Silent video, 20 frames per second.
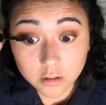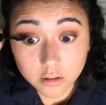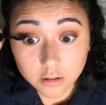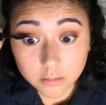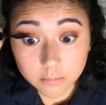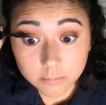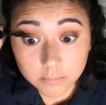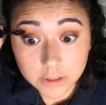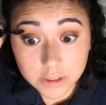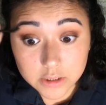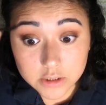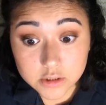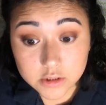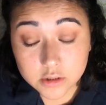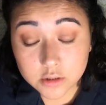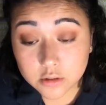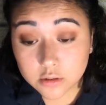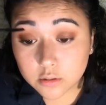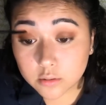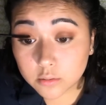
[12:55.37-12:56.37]
It
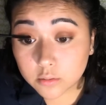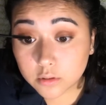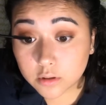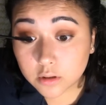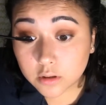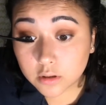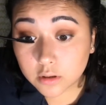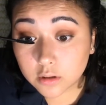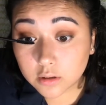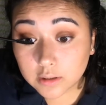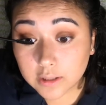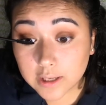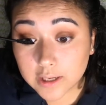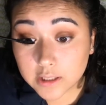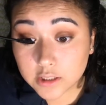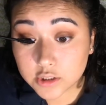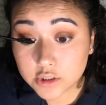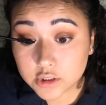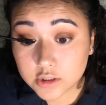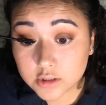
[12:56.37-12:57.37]
makes your
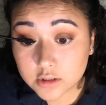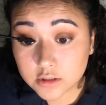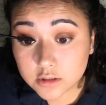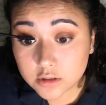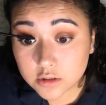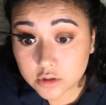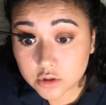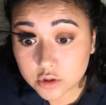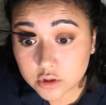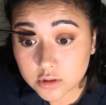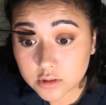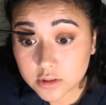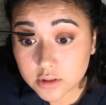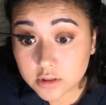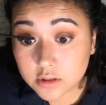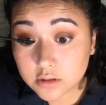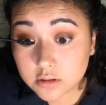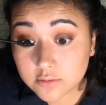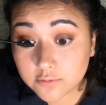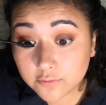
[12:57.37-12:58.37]
lashes
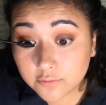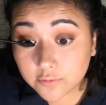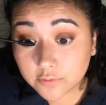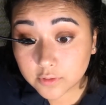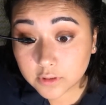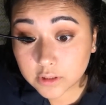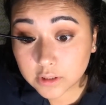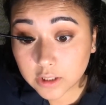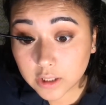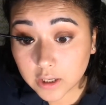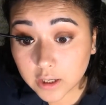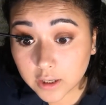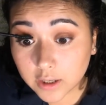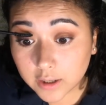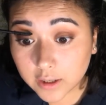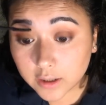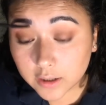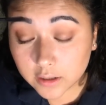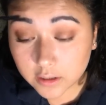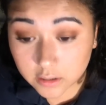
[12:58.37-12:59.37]
just
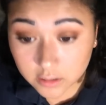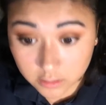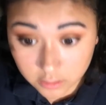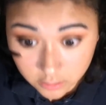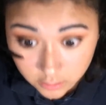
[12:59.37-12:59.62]
fly,